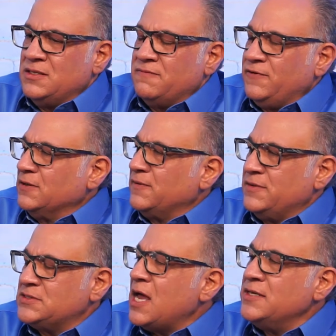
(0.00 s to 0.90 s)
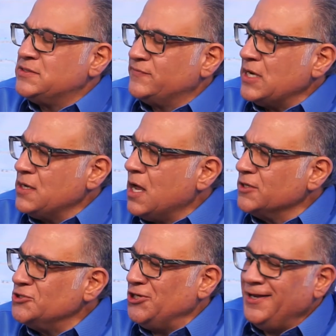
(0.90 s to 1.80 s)
the field in the science of
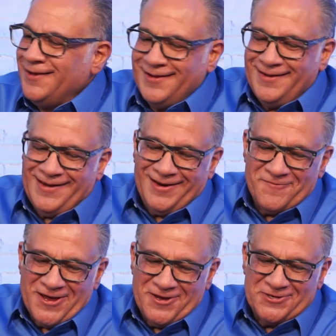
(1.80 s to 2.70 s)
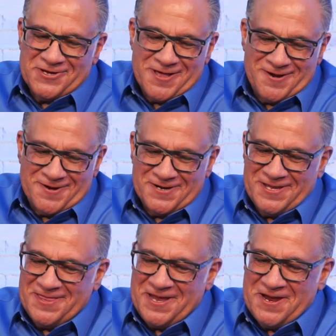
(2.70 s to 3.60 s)
psychology, and my other daughter
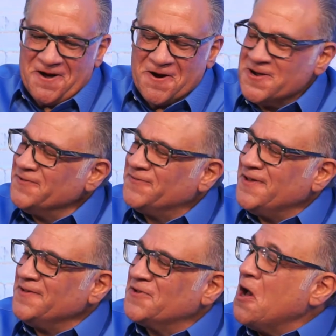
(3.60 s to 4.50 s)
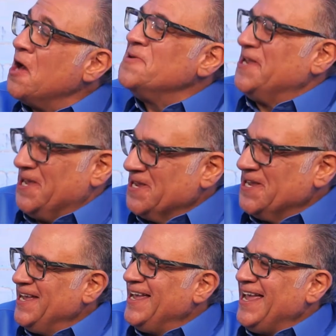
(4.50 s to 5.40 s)
in the art of, of comedy,
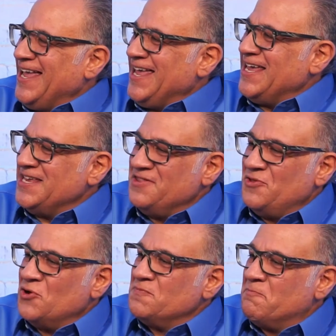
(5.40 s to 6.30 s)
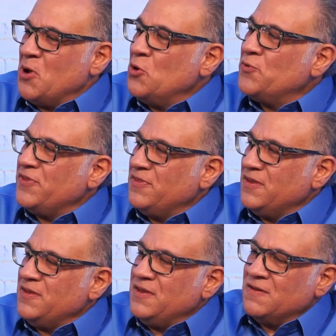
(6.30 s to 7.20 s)
and both in,
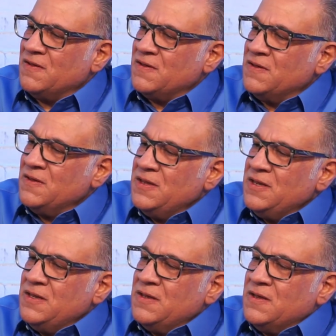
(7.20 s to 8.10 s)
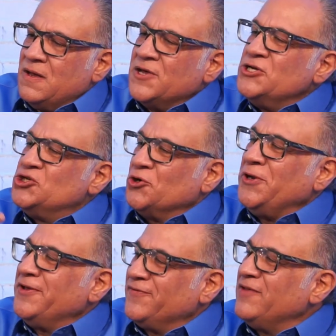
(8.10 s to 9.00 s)
in, in, uh, on a
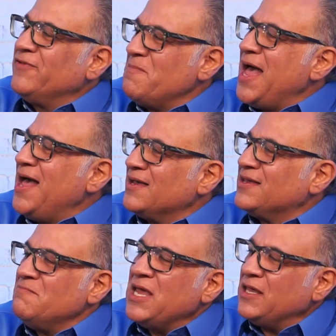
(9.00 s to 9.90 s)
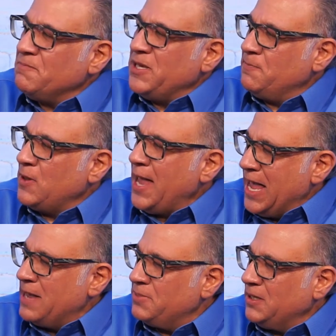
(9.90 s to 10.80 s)
journey of giving back and making people
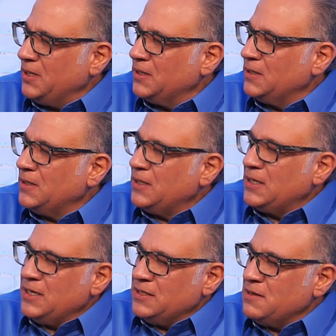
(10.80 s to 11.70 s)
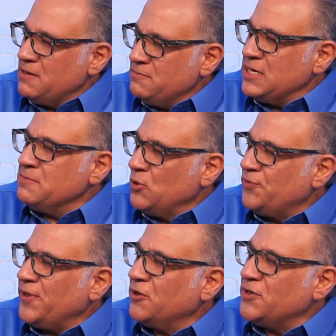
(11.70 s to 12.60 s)
happy. And, in
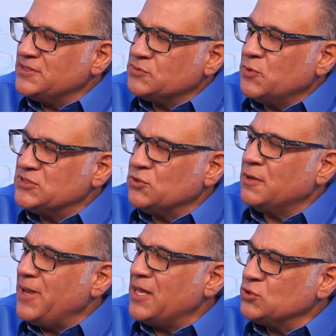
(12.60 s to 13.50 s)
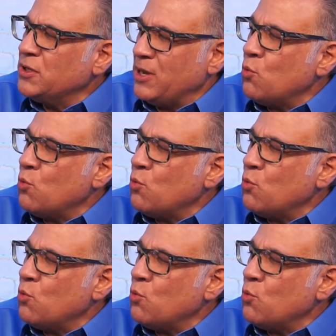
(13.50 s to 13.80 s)
both areas, it's what it's all about. It's all about